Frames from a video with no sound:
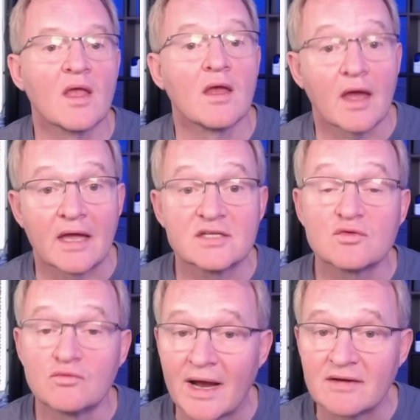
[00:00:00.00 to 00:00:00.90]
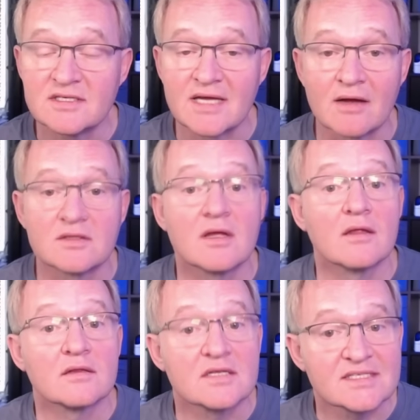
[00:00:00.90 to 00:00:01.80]
And to round it out,
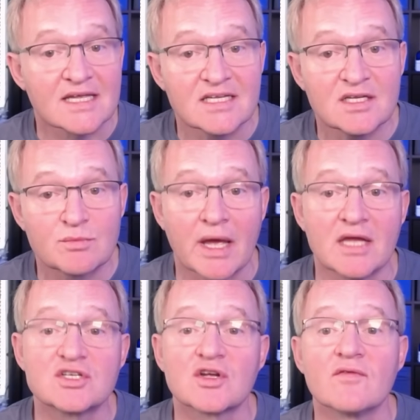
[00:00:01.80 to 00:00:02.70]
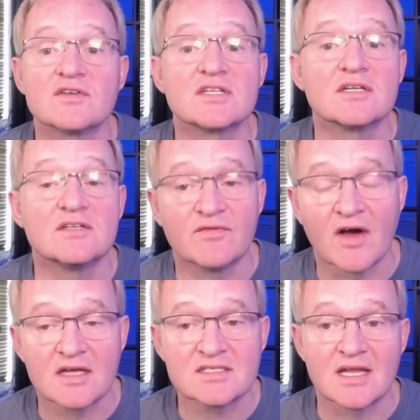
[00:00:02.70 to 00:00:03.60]
the settings page covers the
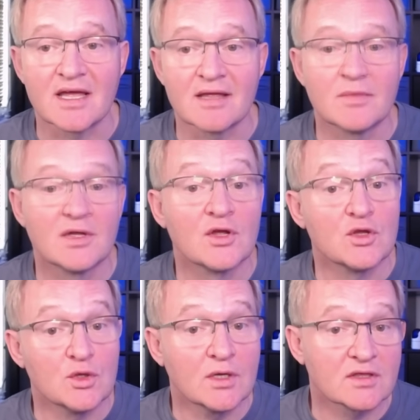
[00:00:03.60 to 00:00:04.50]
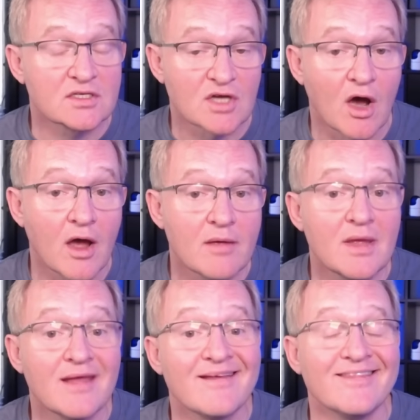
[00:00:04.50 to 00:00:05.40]
device name, you get the time,
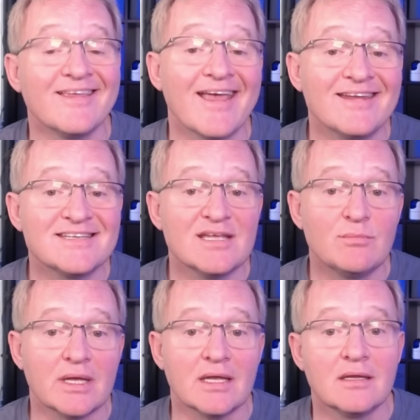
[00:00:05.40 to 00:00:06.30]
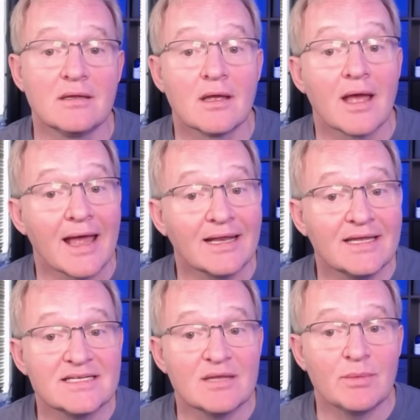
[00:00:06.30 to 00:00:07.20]
the NTP,
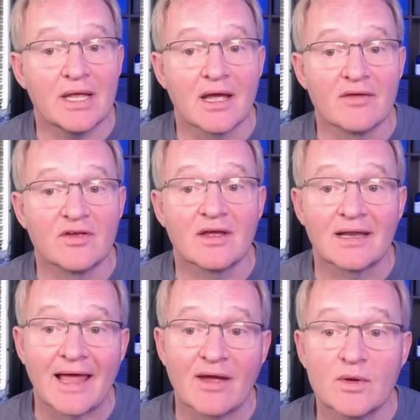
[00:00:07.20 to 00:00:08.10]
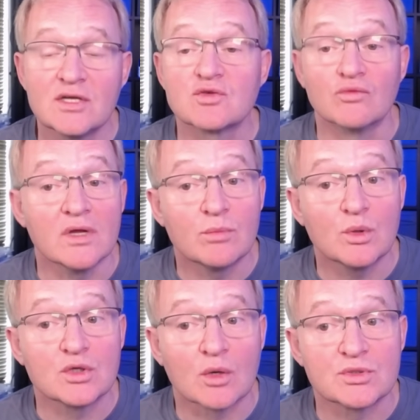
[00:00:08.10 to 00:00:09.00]
LED behavior, language,
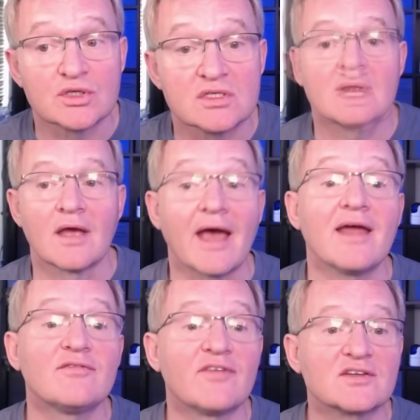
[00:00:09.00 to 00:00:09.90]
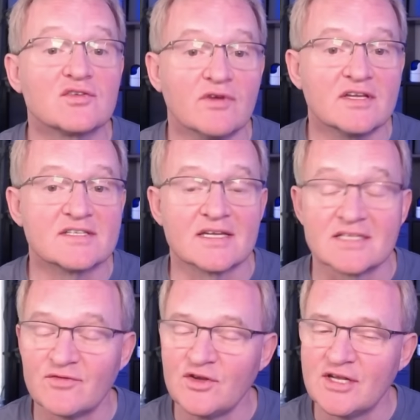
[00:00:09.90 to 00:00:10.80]
reboot options, and factory reset
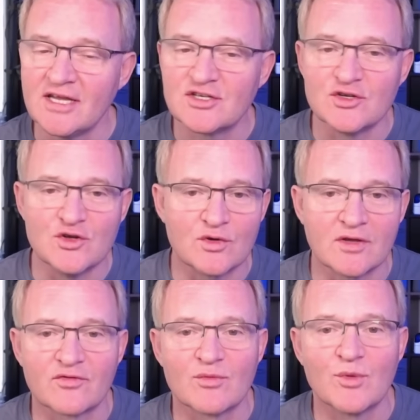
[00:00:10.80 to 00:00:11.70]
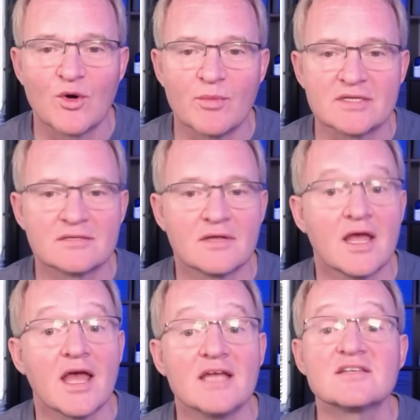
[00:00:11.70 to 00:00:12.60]
if you need to nuke it from orbit.
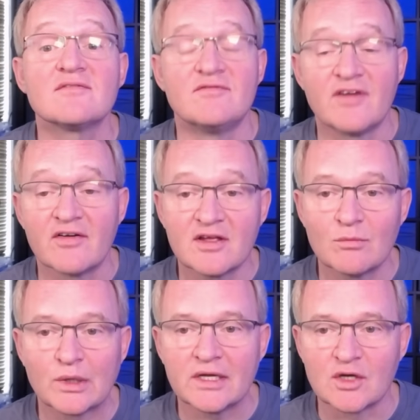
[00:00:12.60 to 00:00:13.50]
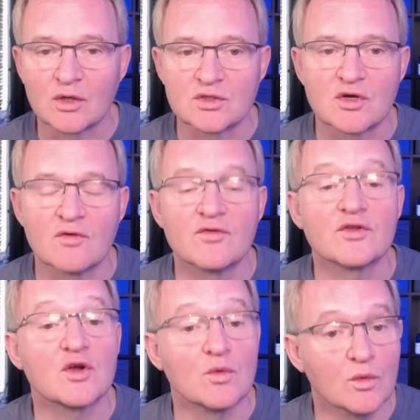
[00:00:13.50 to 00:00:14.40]
It's a very complete console for the
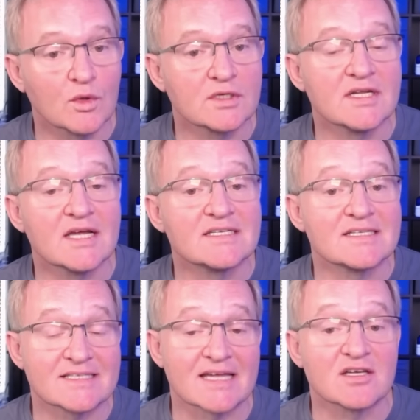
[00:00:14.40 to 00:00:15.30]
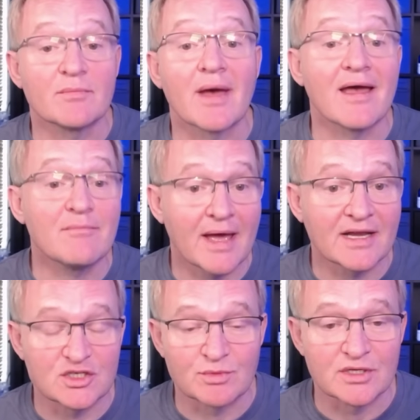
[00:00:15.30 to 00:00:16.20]
coordinator setup and
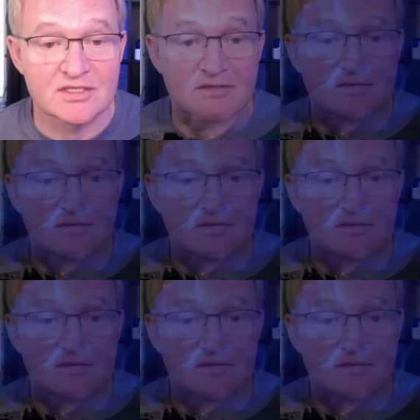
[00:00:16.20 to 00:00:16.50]
management.